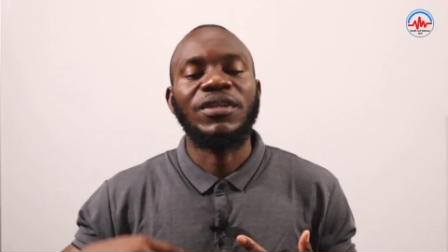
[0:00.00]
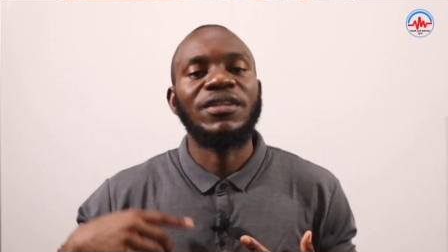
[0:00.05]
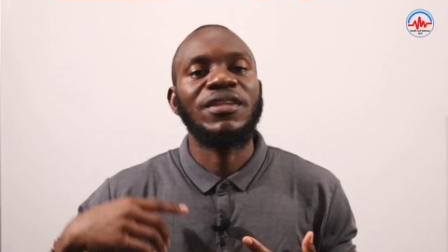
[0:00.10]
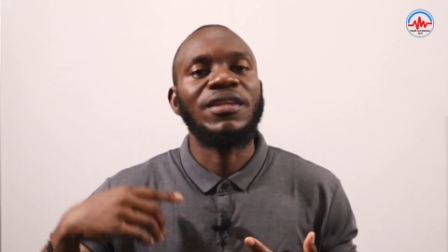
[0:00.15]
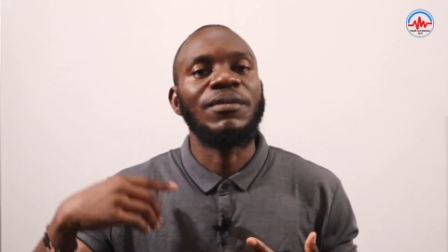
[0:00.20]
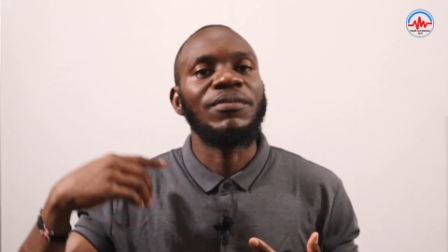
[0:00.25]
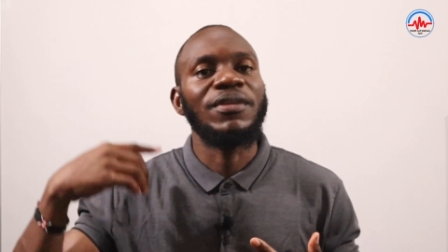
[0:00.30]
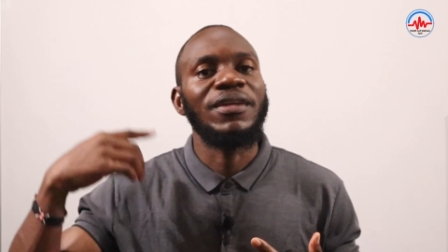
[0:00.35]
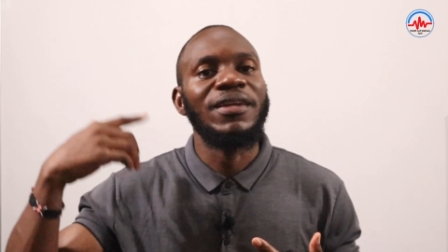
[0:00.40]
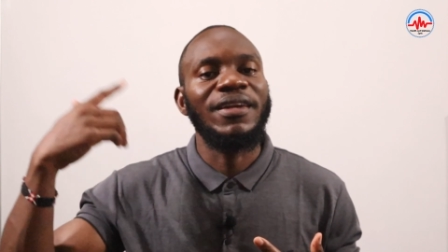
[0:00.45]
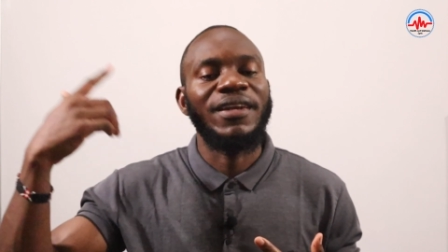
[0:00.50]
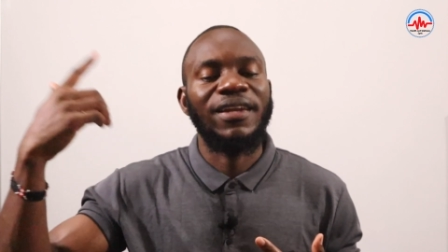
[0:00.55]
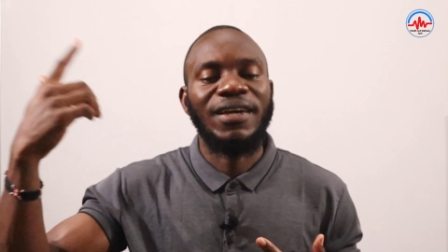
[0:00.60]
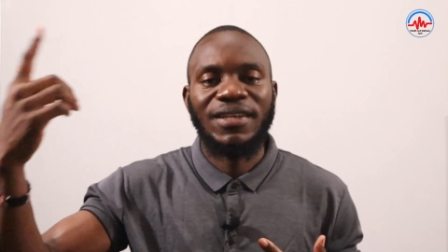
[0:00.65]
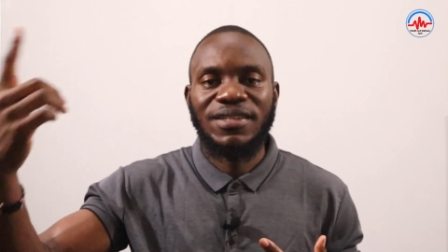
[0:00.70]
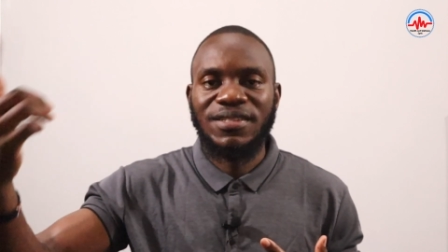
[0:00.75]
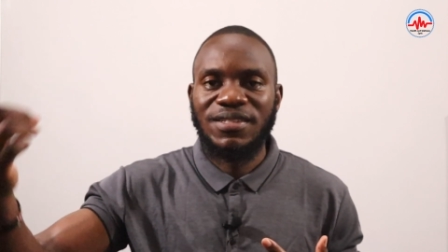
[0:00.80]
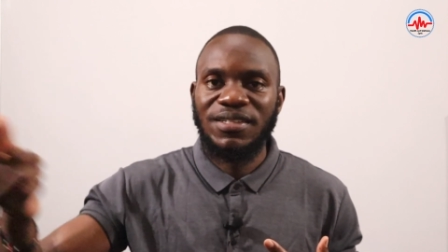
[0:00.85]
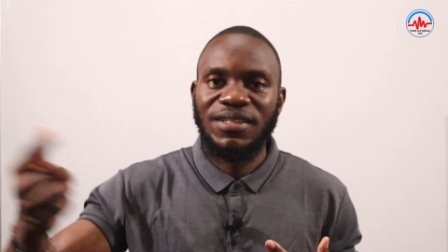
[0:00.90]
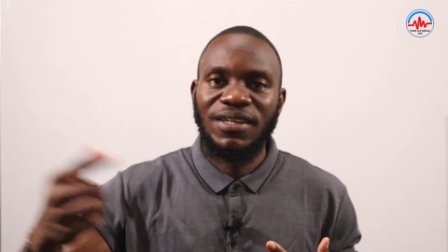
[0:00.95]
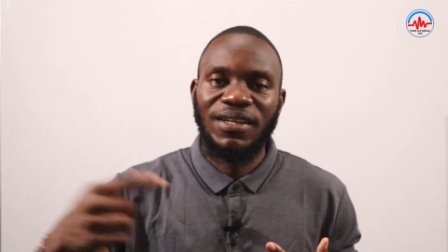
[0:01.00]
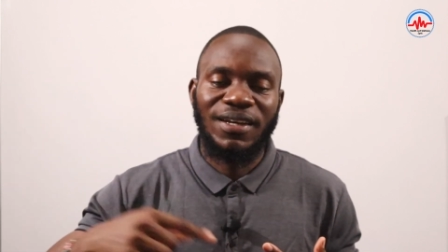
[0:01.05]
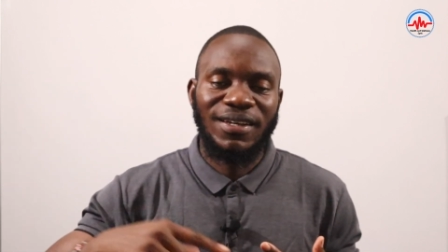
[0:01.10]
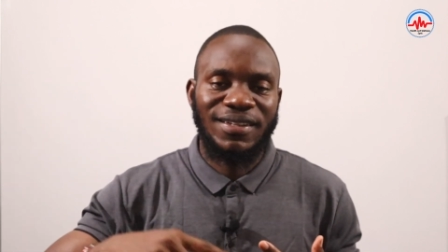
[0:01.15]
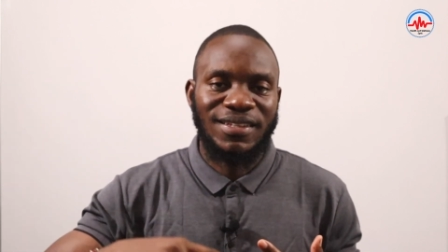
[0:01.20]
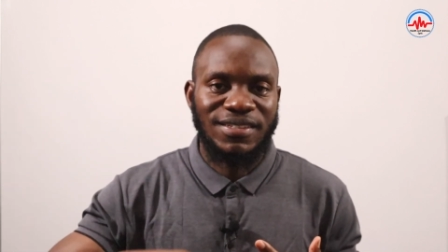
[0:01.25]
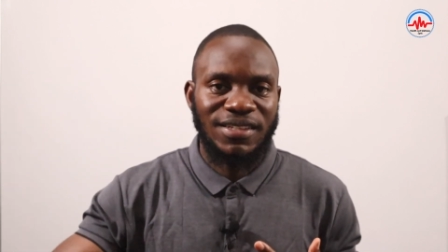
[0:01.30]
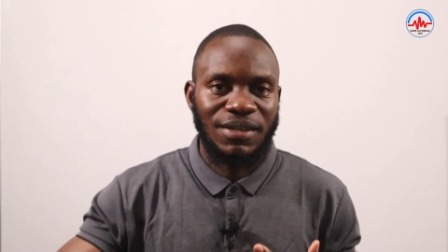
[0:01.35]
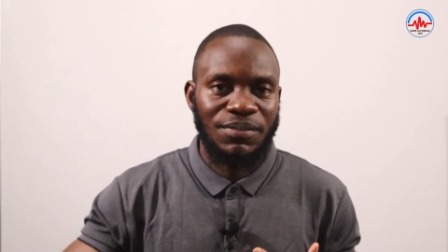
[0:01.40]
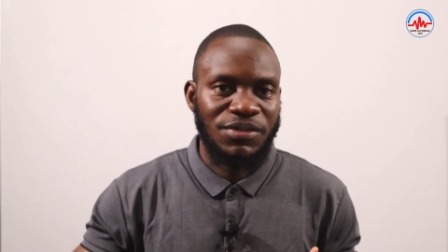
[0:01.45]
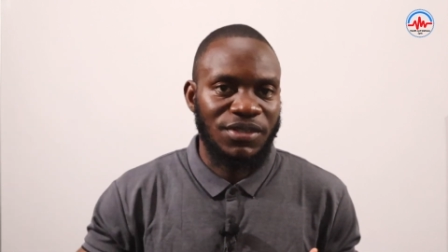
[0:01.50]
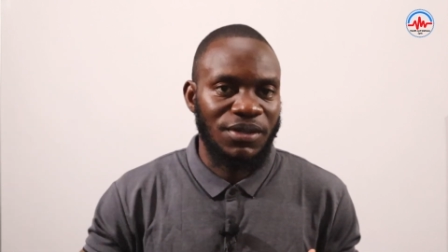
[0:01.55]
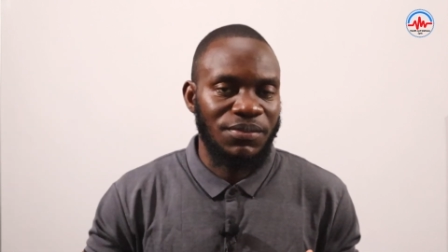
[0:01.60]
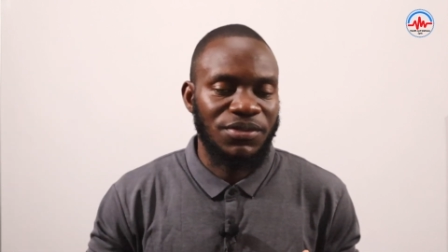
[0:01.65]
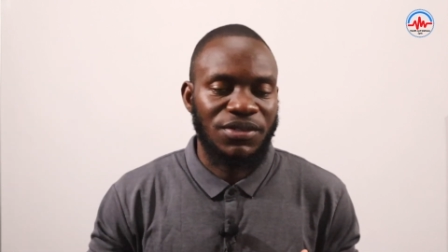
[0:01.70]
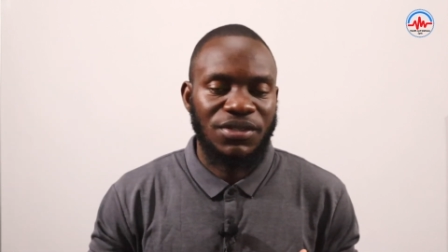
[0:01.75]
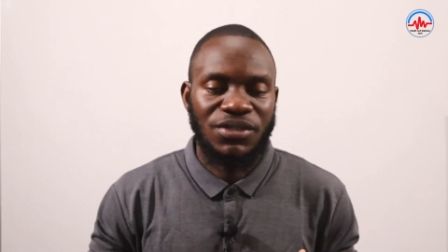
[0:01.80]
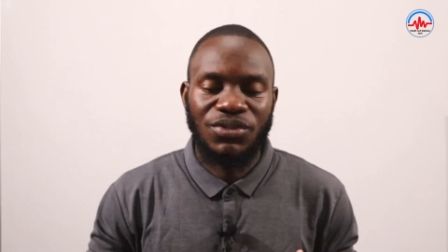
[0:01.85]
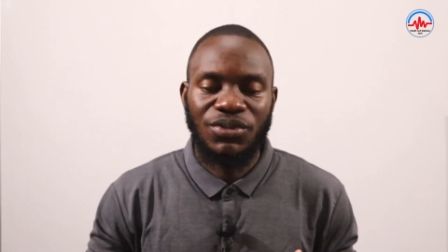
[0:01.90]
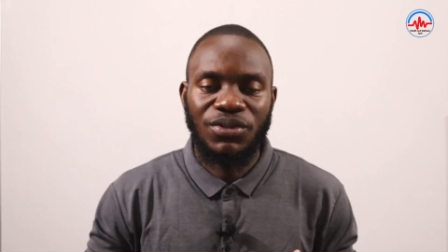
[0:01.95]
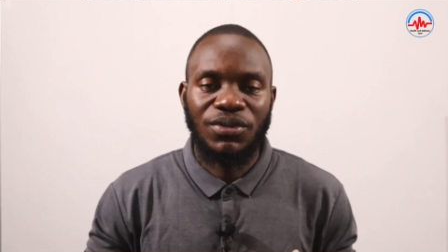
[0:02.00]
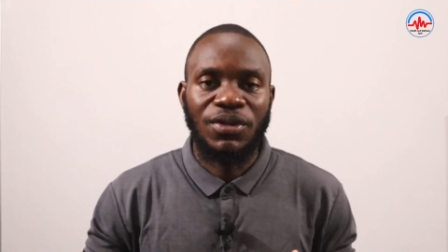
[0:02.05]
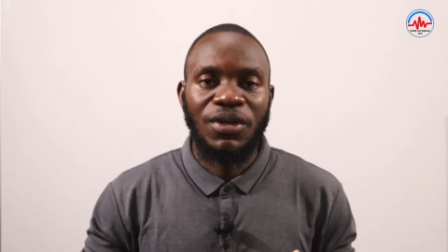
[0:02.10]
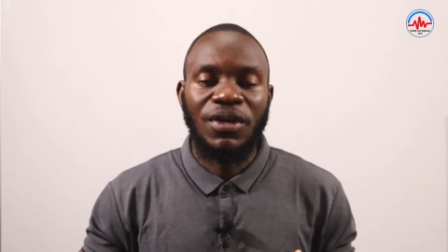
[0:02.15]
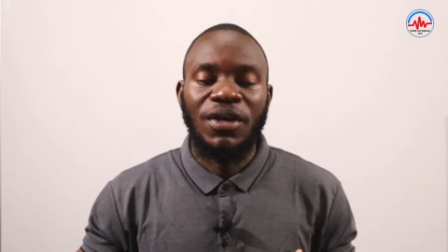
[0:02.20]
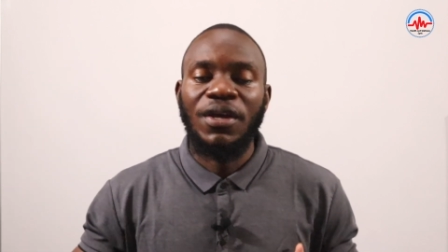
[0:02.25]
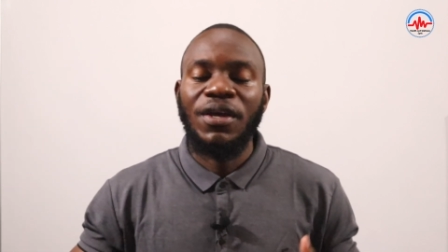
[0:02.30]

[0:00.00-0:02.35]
eat them the next year, the same same season.